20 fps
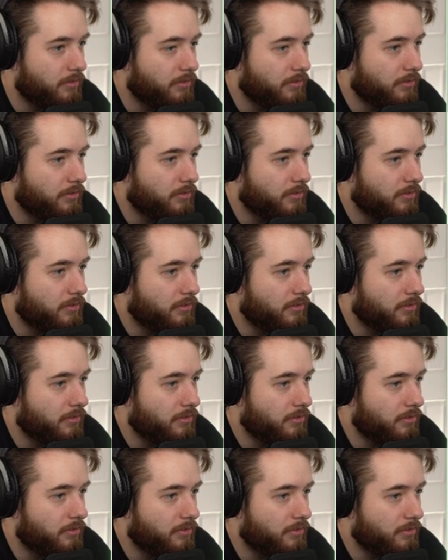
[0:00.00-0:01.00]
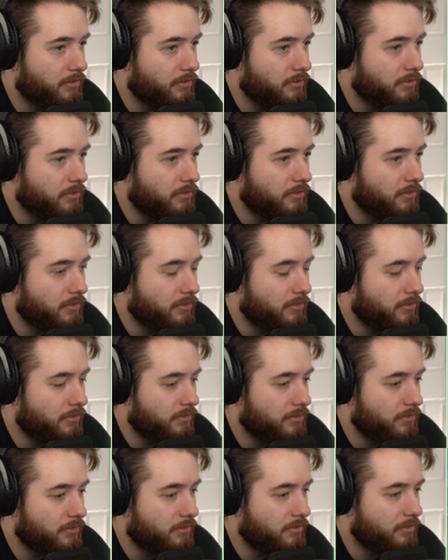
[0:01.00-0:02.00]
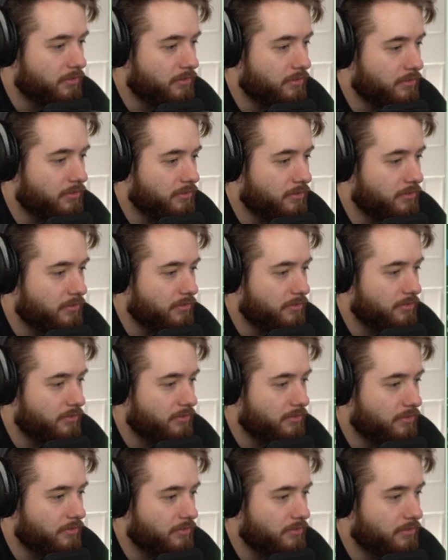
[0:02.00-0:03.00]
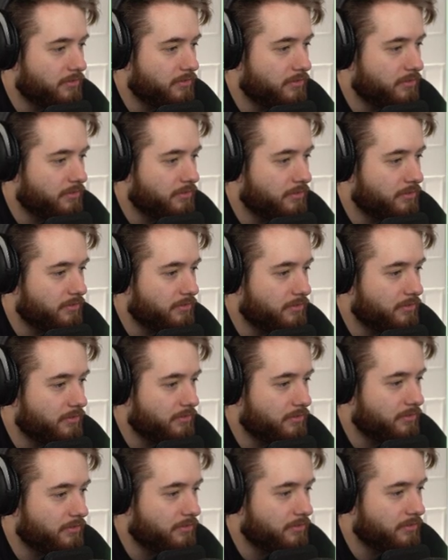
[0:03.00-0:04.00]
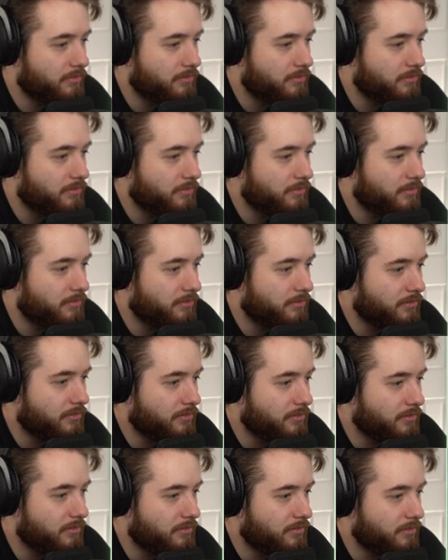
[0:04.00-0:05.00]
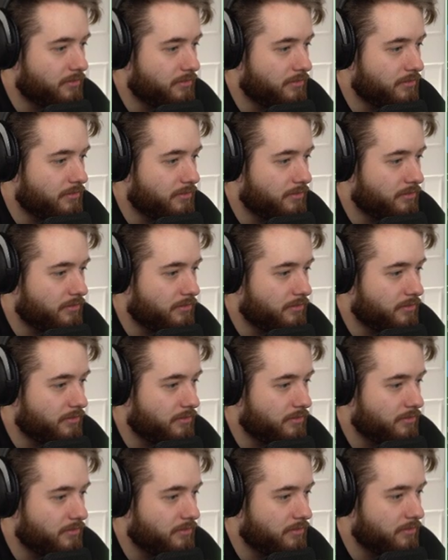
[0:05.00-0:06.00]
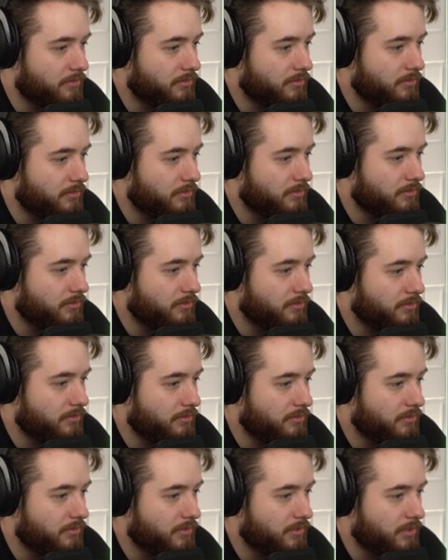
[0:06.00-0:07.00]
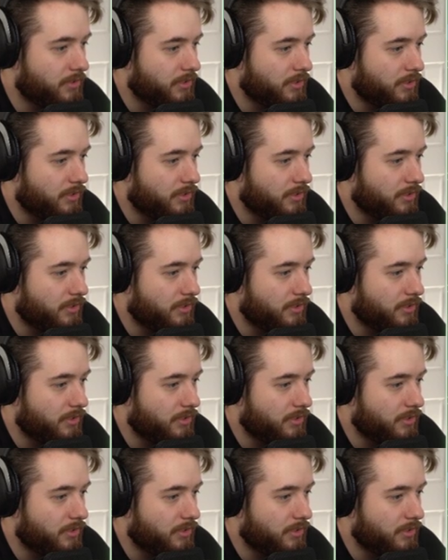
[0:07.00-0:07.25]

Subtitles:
[no speech]